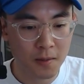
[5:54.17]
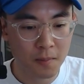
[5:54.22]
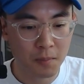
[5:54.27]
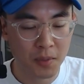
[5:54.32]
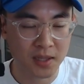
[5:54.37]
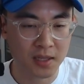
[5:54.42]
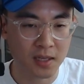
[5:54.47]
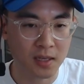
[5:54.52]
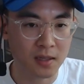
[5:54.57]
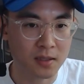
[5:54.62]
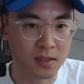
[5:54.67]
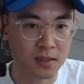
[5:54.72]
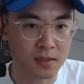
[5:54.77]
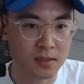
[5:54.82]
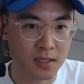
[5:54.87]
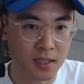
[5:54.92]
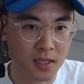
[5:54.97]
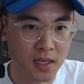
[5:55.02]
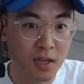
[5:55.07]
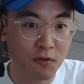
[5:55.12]
But the
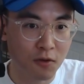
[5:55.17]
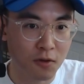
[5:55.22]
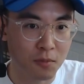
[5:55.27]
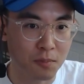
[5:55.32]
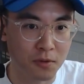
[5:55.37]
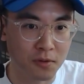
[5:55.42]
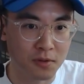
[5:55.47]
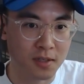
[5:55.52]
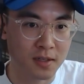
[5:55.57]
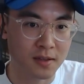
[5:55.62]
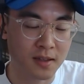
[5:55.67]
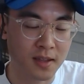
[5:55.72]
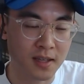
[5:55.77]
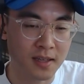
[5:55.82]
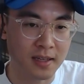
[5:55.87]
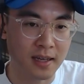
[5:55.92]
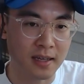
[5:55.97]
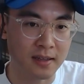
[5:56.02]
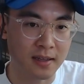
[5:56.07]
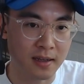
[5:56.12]
deliverable, the thing
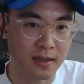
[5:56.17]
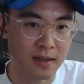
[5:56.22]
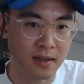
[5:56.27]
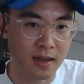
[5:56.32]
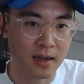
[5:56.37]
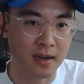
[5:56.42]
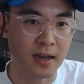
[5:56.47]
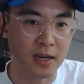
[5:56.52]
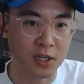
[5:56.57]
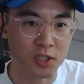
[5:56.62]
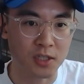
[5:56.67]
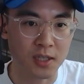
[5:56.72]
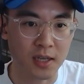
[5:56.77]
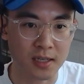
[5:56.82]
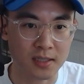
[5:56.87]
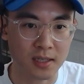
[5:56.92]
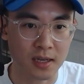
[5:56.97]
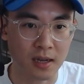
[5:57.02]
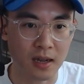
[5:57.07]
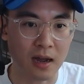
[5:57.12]
that the client actually
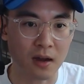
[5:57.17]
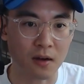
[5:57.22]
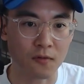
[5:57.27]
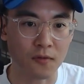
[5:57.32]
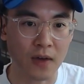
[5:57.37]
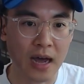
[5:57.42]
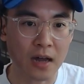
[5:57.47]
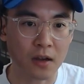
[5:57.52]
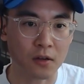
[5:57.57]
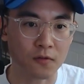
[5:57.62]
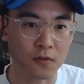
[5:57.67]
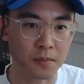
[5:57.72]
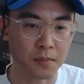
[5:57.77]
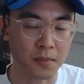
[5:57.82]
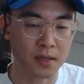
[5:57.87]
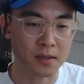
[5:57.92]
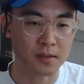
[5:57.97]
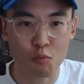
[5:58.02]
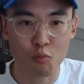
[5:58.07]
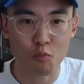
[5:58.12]
gets out of value from
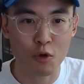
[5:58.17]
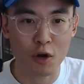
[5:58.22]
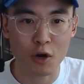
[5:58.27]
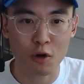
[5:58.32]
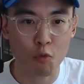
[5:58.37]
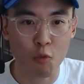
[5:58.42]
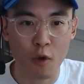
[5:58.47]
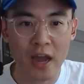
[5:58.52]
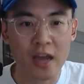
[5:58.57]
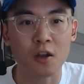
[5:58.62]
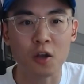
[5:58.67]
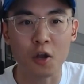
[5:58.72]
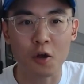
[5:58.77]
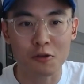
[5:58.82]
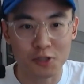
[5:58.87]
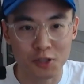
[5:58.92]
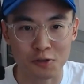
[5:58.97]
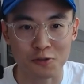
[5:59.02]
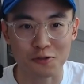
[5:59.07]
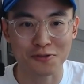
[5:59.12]
me is we're way
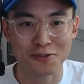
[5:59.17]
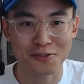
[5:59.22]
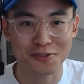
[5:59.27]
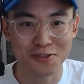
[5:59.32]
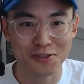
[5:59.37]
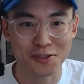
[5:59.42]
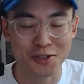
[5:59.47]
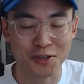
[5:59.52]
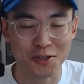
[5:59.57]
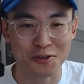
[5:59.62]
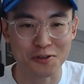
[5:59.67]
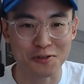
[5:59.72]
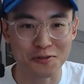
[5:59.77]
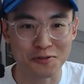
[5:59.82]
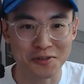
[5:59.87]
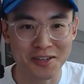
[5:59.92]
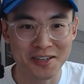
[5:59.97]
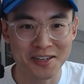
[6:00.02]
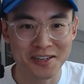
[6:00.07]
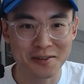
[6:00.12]
closer
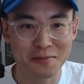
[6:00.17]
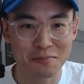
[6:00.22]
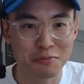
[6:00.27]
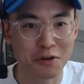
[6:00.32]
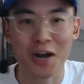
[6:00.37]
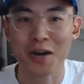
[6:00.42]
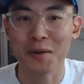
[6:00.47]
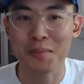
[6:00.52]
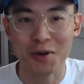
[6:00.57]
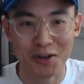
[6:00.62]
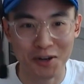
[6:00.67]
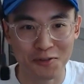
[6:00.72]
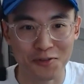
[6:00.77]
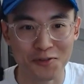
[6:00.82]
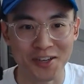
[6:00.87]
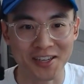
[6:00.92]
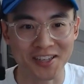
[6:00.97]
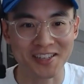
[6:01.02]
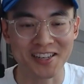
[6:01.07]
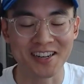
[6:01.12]
to product market
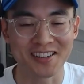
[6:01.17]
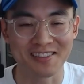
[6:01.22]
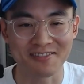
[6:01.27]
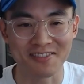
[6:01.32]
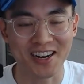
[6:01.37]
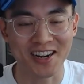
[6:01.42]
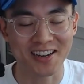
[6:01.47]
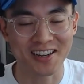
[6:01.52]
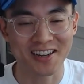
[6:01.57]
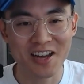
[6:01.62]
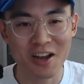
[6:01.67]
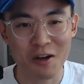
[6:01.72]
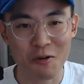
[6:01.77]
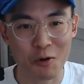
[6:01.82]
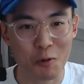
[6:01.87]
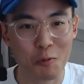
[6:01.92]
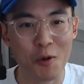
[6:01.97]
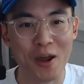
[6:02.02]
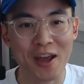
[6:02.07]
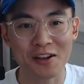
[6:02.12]
fit, right?
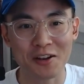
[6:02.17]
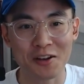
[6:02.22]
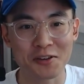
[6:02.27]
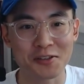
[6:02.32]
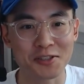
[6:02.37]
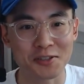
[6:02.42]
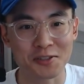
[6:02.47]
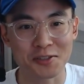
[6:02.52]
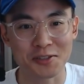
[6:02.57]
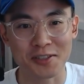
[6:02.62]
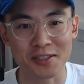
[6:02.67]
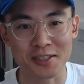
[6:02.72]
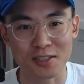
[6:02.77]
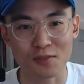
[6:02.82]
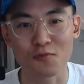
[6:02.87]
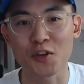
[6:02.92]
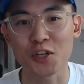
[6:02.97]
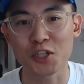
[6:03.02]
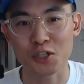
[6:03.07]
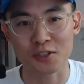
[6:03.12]
We're way closer to this
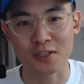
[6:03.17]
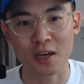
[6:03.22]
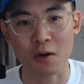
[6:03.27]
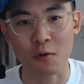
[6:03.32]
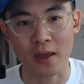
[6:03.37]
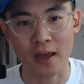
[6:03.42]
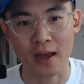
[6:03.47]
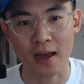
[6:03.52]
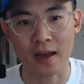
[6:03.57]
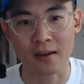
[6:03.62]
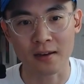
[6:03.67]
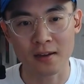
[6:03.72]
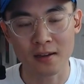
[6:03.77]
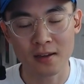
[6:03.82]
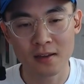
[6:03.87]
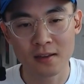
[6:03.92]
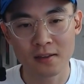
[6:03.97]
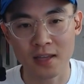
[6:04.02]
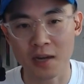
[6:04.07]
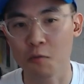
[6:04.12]
vision that we had
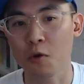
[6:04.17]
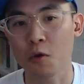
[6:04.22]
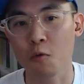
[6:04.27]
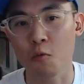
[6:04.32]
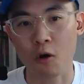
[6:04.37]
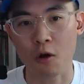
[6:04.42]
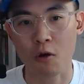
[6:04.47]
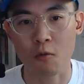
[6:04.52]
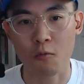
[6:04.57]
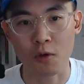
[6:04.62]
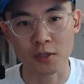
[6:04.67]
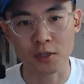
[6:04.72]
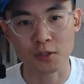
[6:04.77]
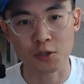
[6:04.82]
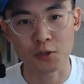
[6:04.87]
than we were when